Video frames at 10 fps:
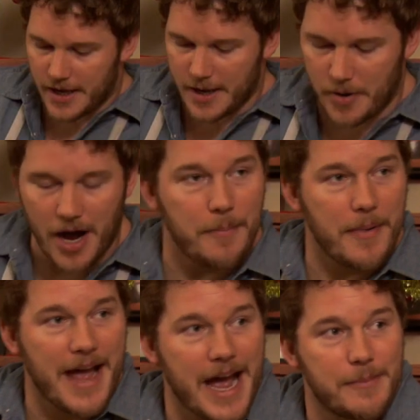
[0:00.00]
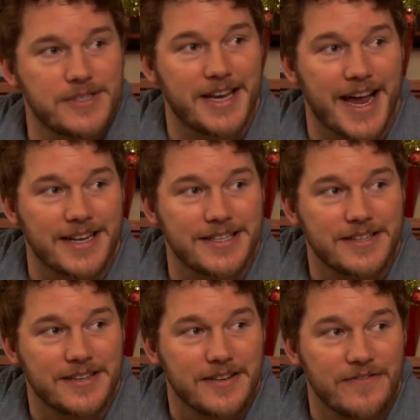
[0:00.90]
Hip-hop, abs,
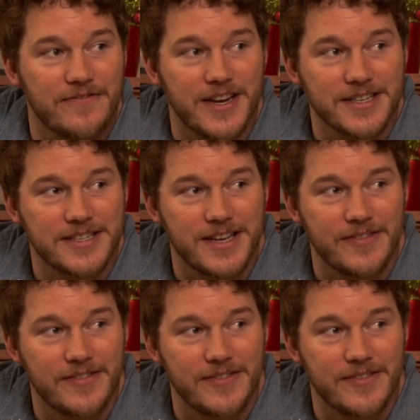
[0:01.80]
dance, fitness